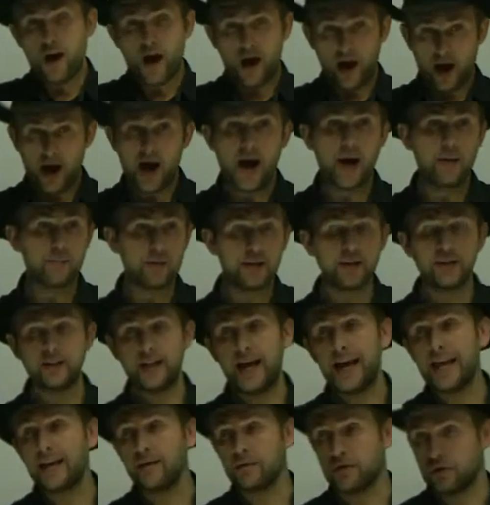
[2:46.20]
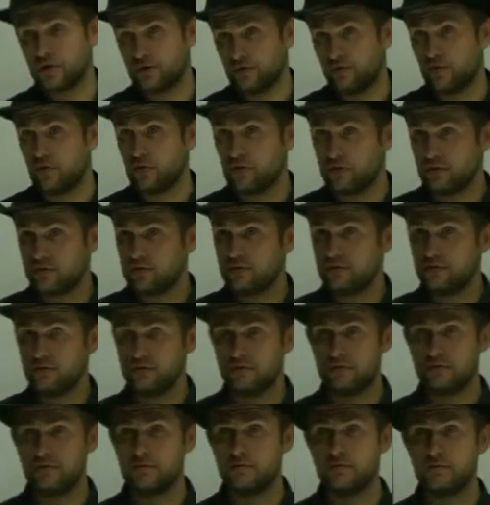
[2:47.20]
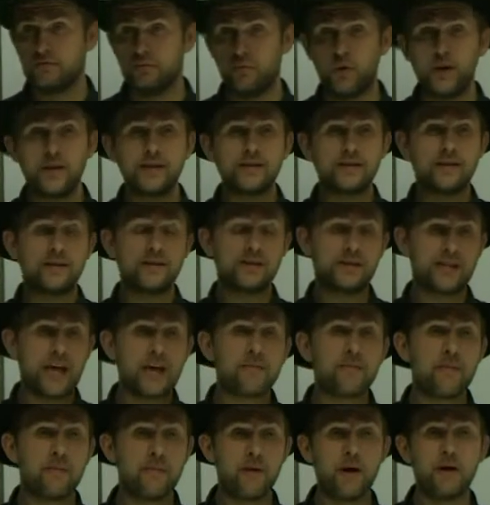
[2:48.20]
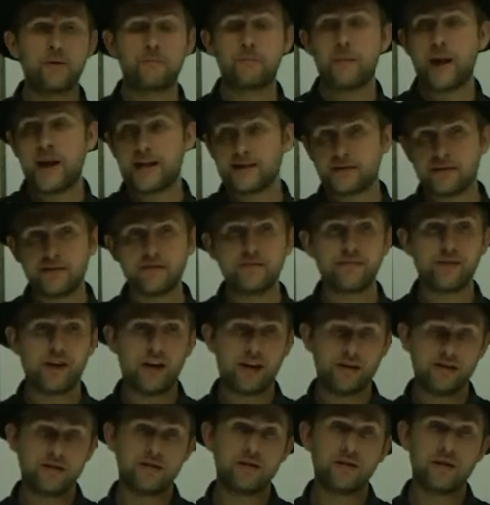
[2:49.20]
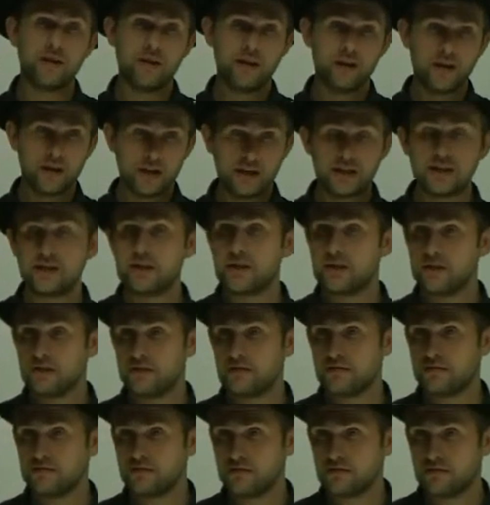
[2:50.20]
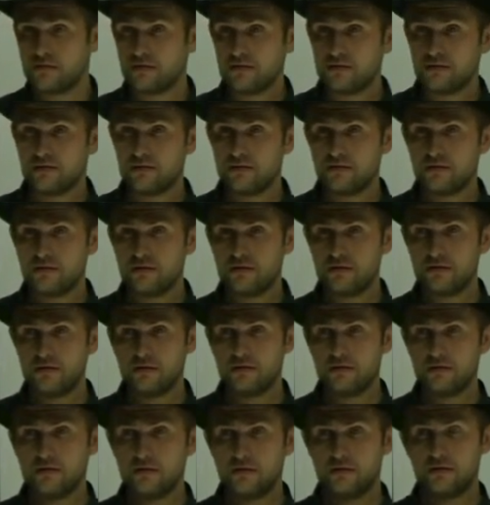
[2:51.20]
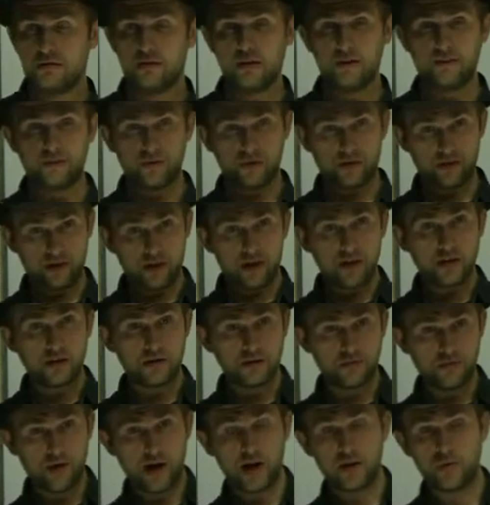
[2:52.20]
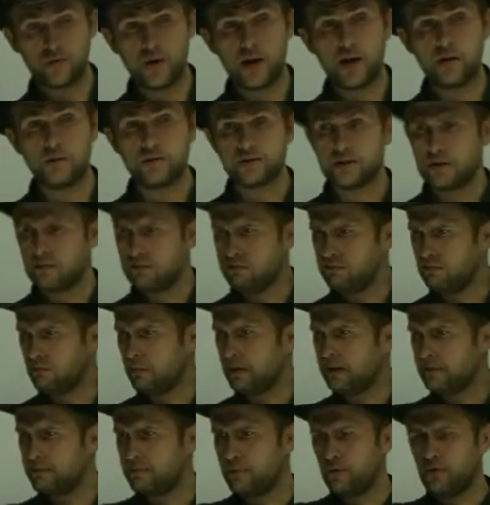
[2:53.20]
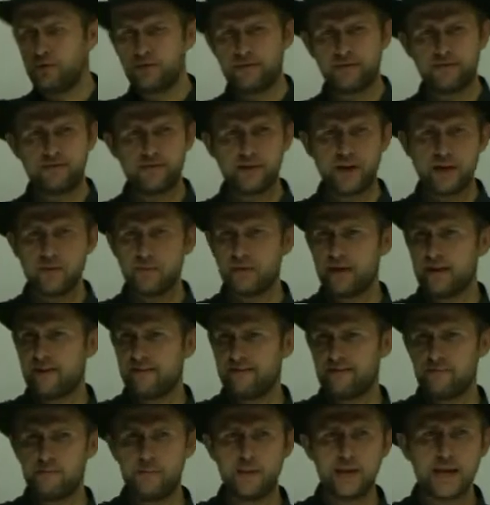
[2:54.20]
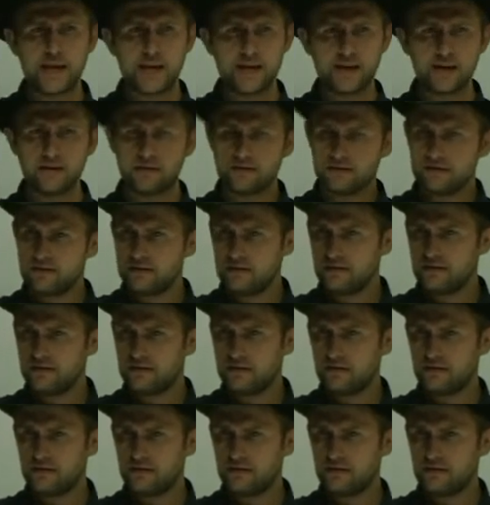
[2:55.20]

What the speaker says: I mean language, of course. What is the same about passive and continuous? If you think in the right way, I will say, but both of them have be.